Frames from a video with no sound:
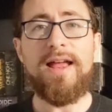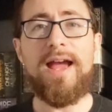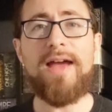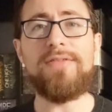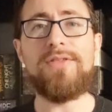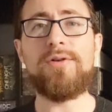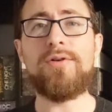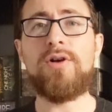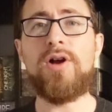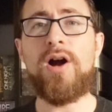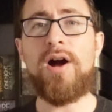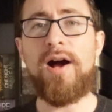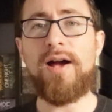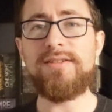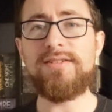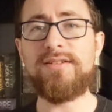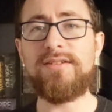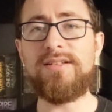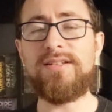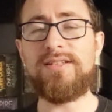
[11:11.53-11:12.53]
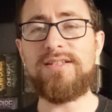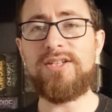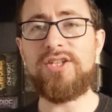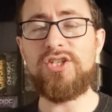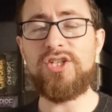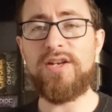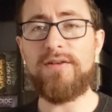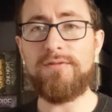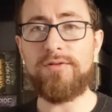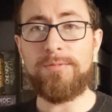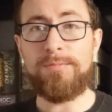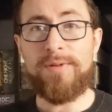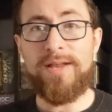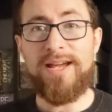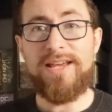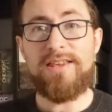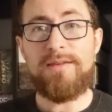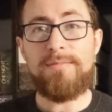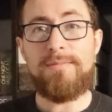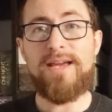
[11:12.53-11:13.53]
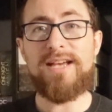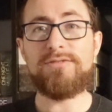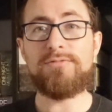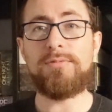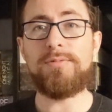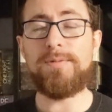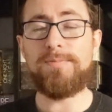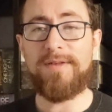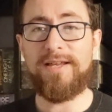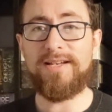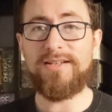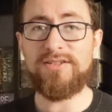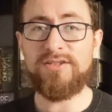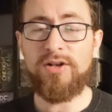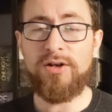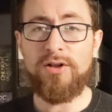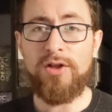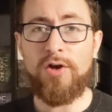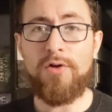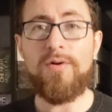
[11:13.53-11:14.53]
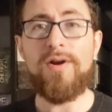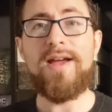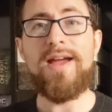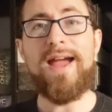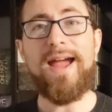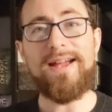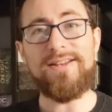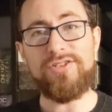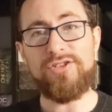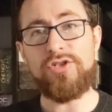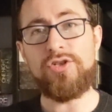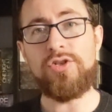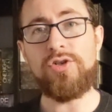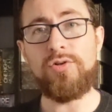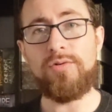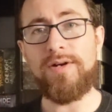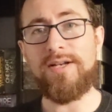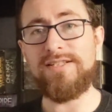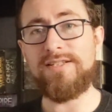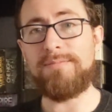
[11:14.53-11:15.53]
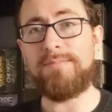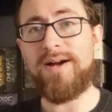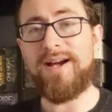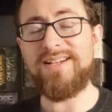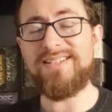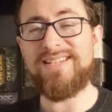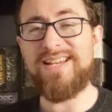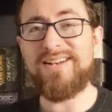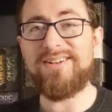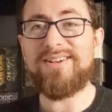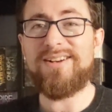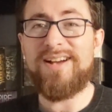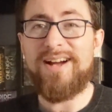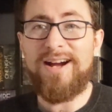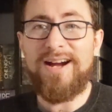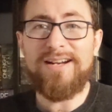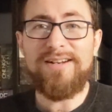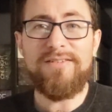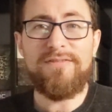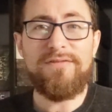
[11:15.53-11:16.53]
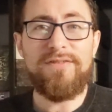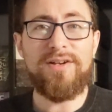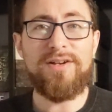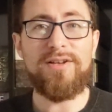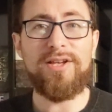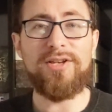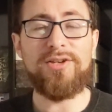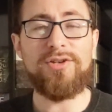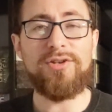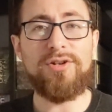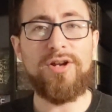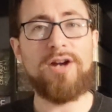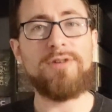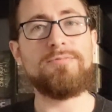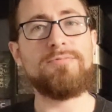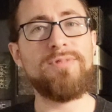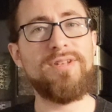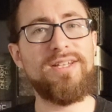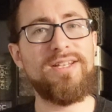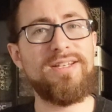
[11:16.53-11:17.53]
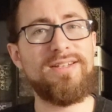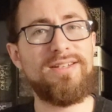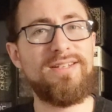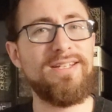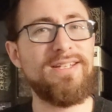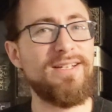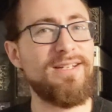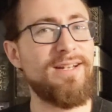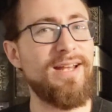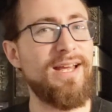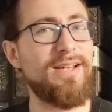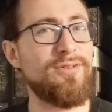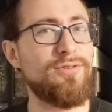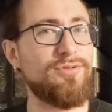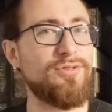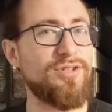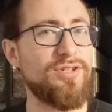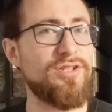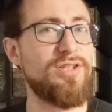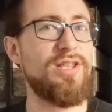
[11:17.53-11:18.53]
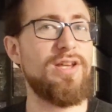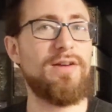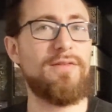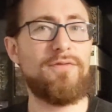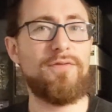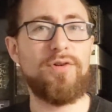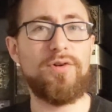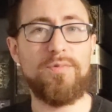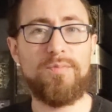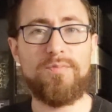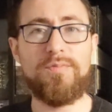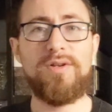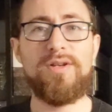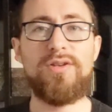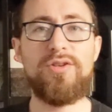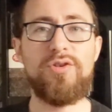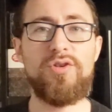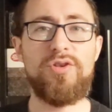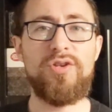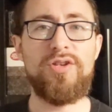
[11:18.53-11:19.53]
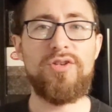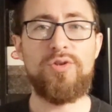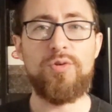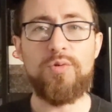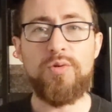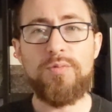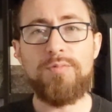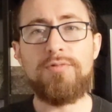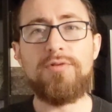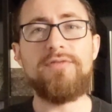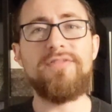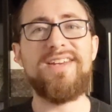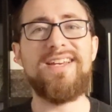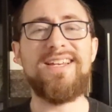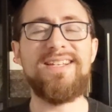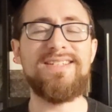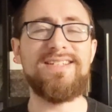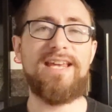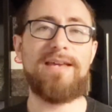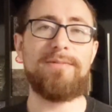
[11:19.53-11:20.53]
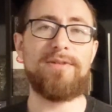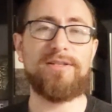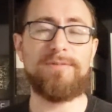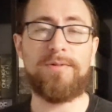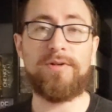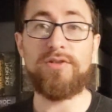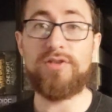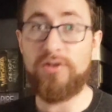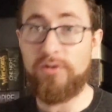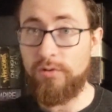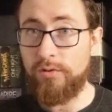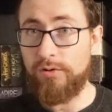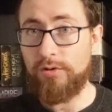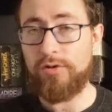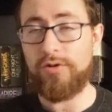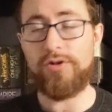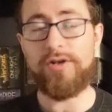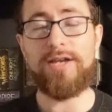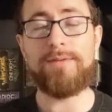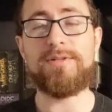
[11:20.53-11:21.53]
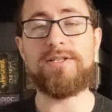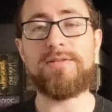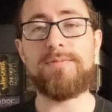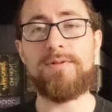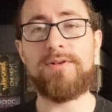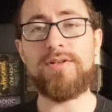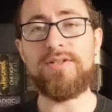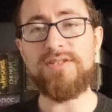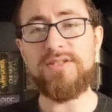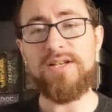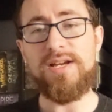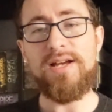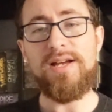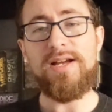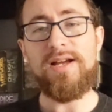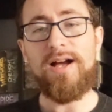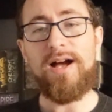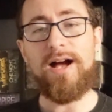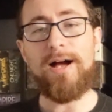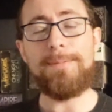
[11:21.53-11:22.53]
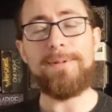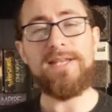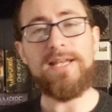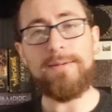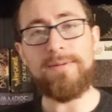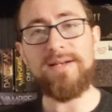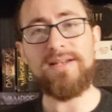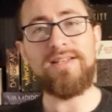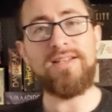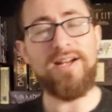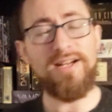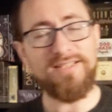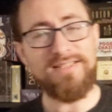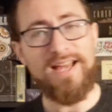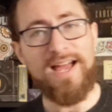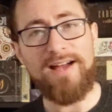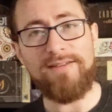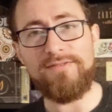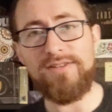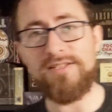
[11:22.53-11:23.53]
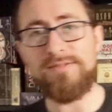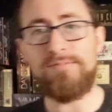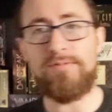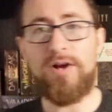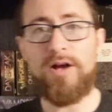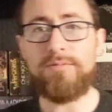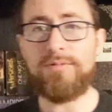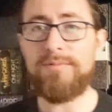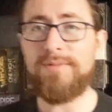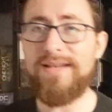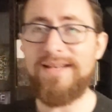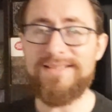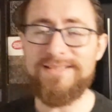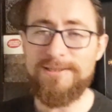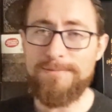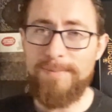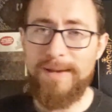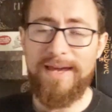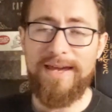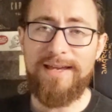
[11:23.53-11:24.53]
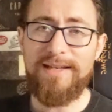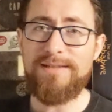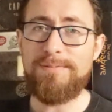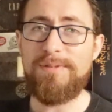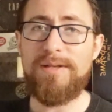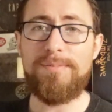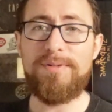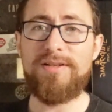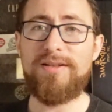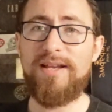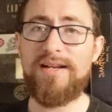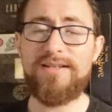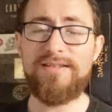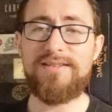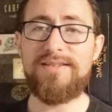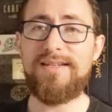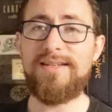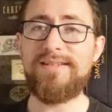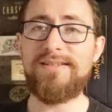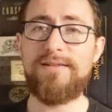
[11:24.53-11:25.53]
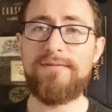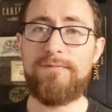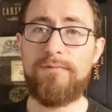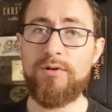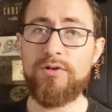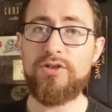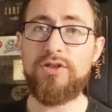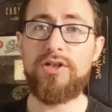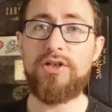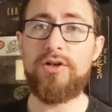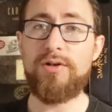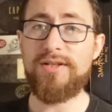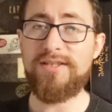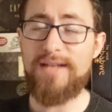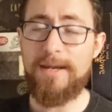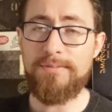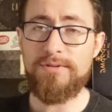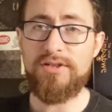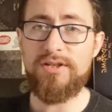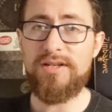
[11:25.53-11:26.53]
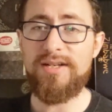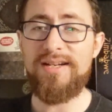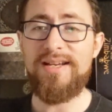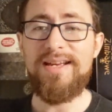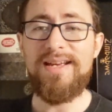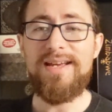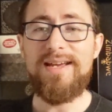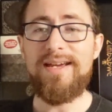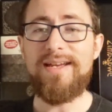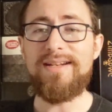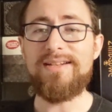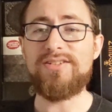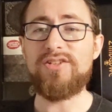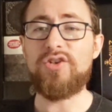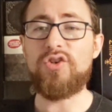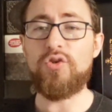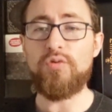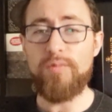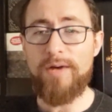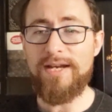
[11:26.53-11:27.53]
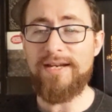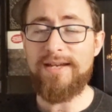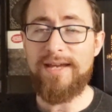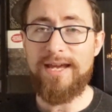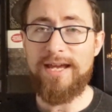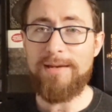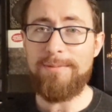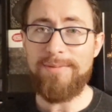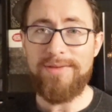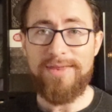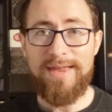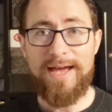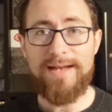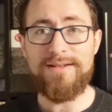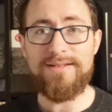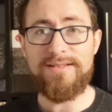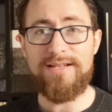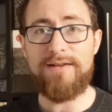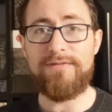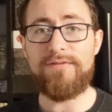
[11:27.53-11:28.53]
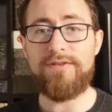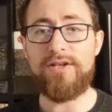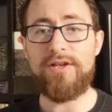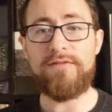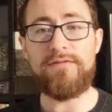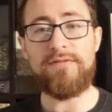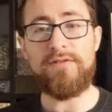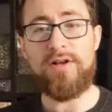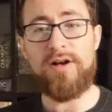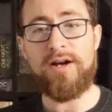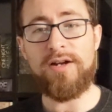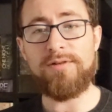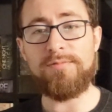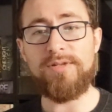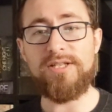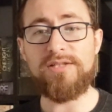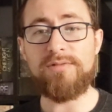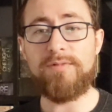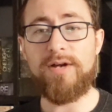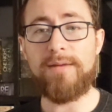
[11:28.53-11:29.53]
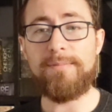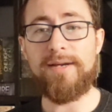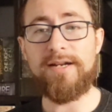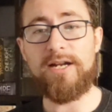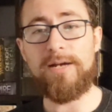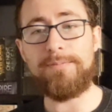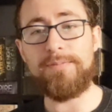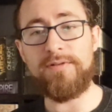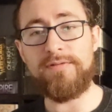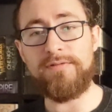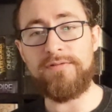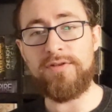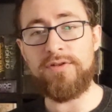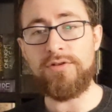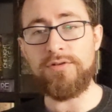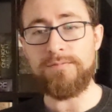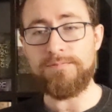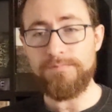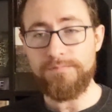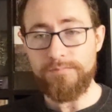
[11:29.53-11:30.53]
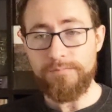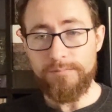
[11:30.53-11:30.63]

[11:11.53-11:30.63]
And they're constantly teaching everyone to play, and they may as well be playing solo, and you, as the bystander, kind of feel like you're not really needed, and you're just there to improve his game experience or her game experience. Pandemic does have this problem in spades. Pandemic Legacy is unfortunately no exception. It is a great game, but that is definitely a flaw and a reason why it might not be for you.